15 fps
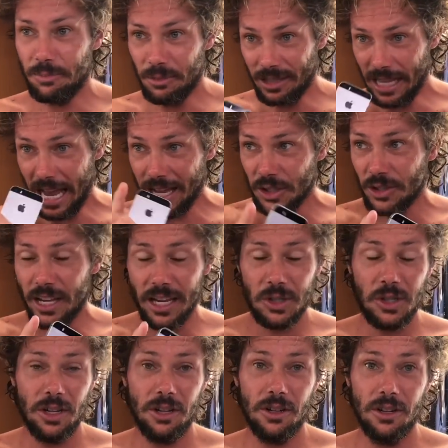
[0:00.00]
as Nat
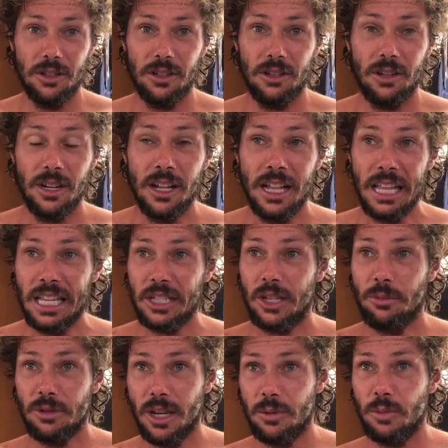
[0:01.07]
said earlier,
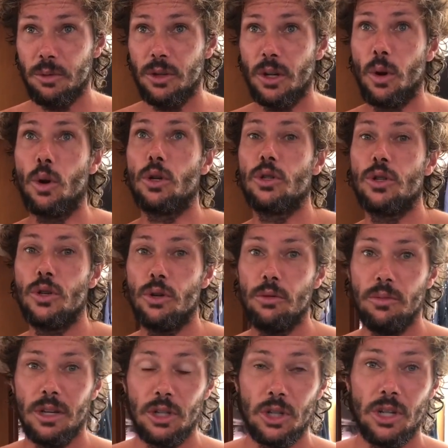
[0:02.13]
sometimes putting too
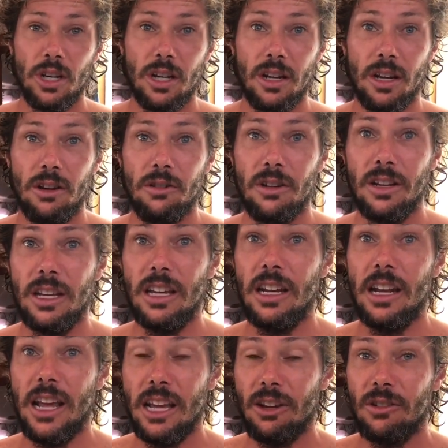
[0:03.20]
much chain out in
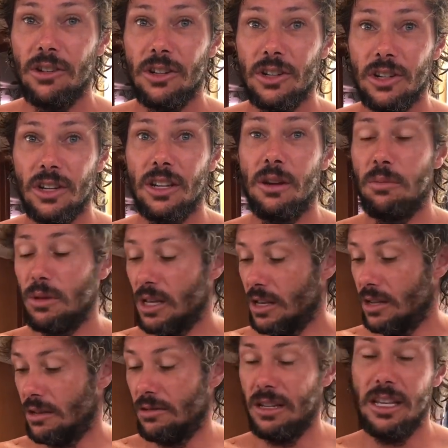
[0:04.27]
an anchorage can
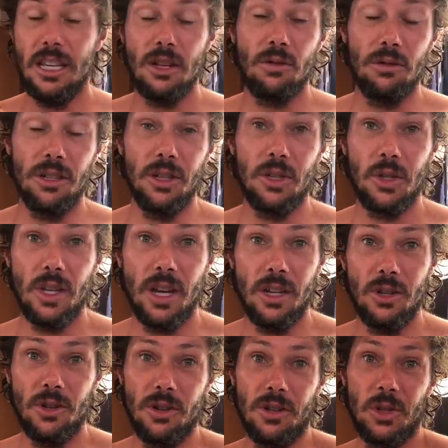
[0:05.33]
be equally as
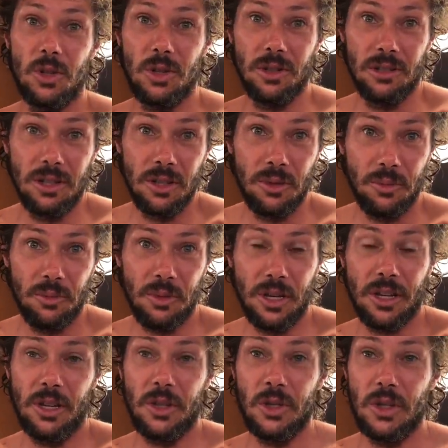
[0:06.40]
dangerous,
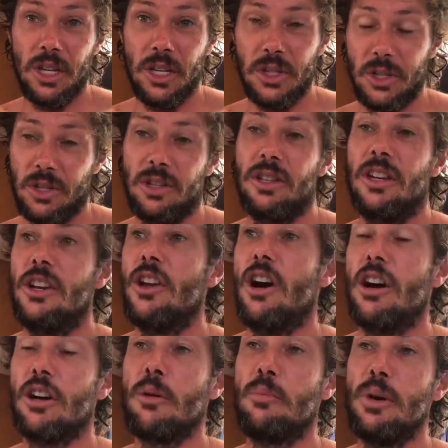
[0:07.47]
because it's
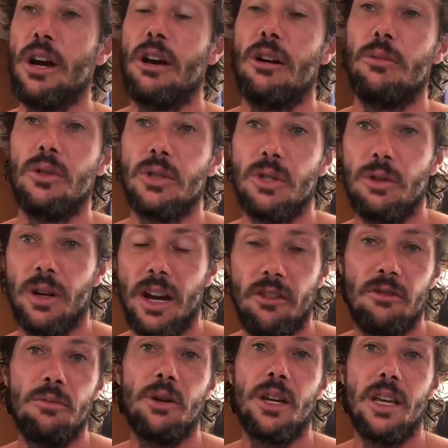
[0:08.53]
not comparable to what
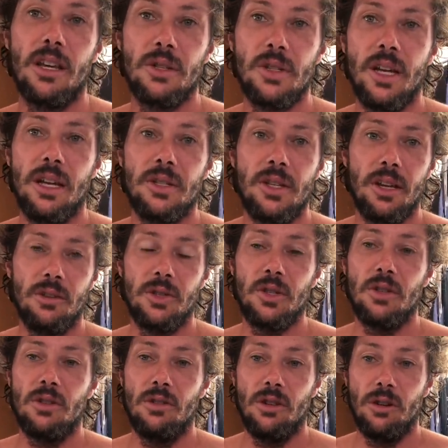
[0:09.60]
everybody else has out, so
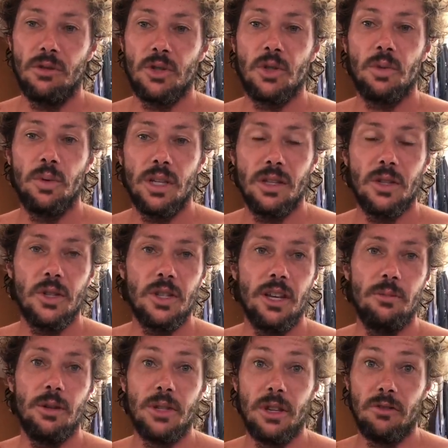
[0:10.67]
you don't swing the
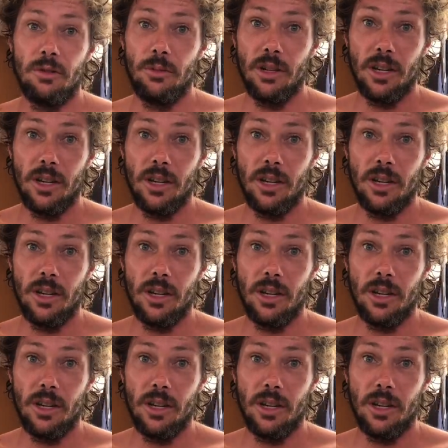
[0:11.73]
same as everybody